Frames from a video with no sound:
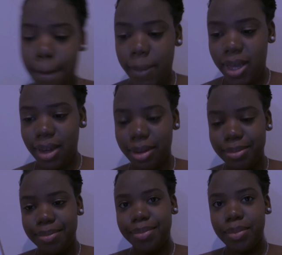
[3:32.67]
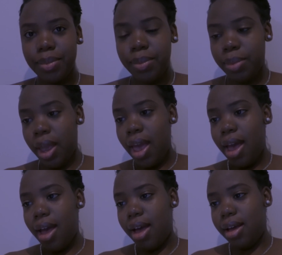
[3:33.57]
But yeah,
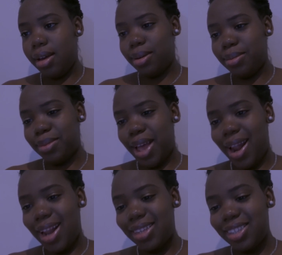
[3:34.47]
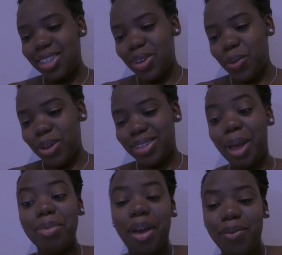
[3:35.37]
let's go on
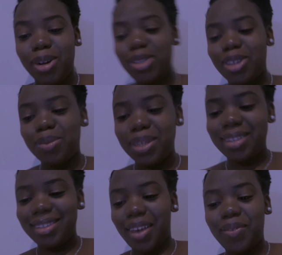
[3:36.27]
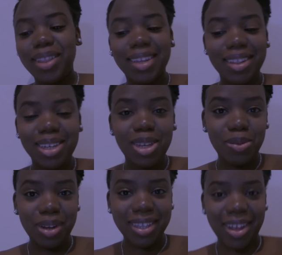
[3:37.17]
Snapchat first, just because I feel like I look cute
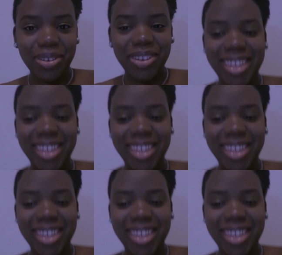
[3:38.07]
right now.